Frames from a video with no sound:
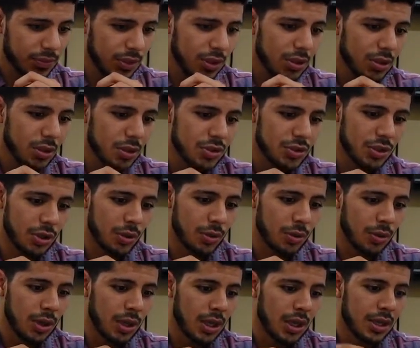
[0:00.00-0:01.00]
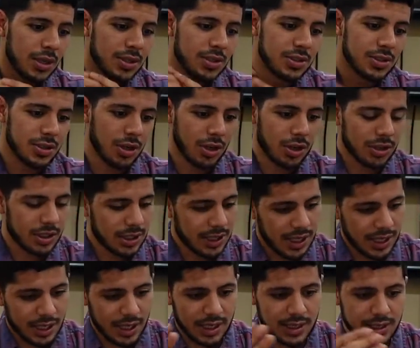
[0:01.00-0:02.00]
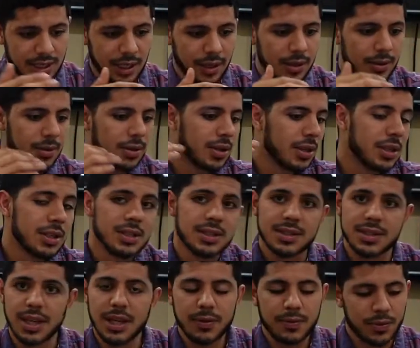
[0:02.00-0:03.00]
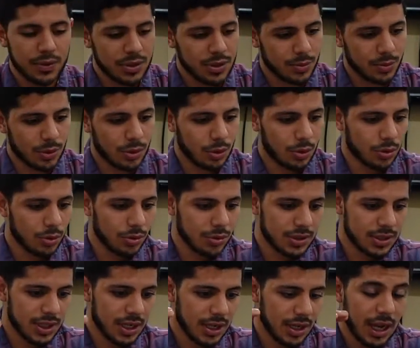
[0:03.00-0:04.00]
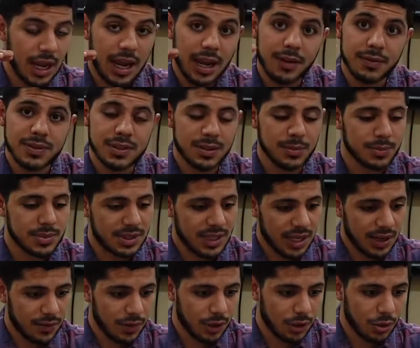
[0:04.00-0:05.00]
So start attacking debt, save for some goals, have some saving